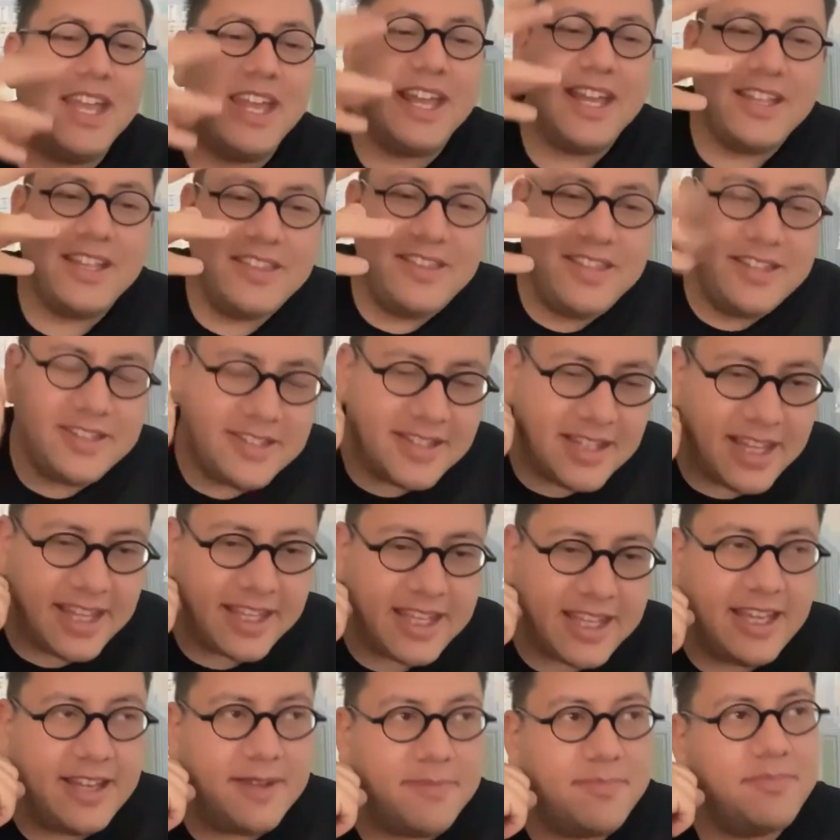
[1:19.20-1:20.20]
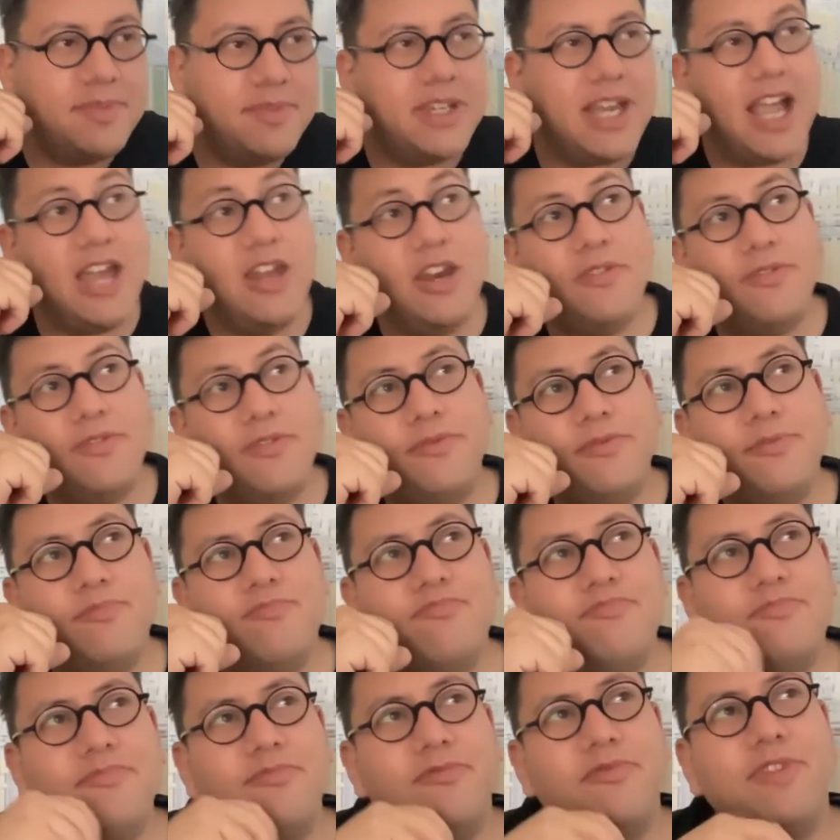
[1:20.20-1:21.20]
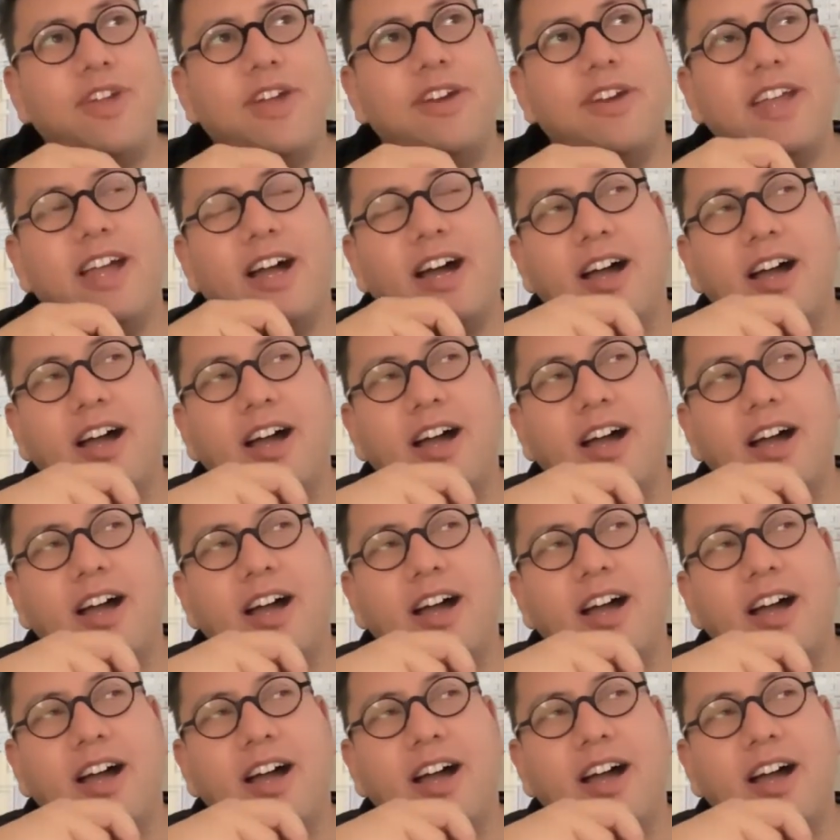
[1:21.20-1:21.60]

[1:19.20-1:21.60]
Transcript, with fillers: This is like a kind of very